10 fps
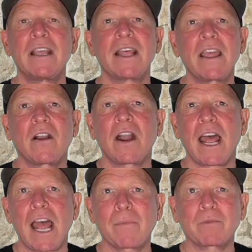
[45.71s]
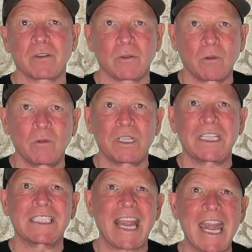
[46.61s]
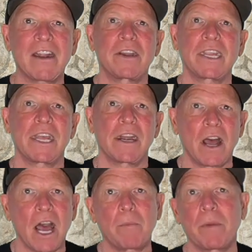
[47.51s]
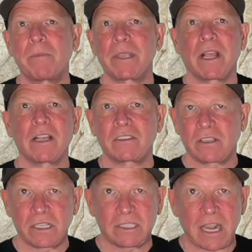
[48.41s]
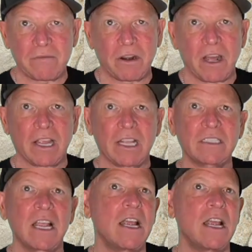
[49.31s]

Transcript: They are absolutely tearing it up, and because of the Denver Nuggets,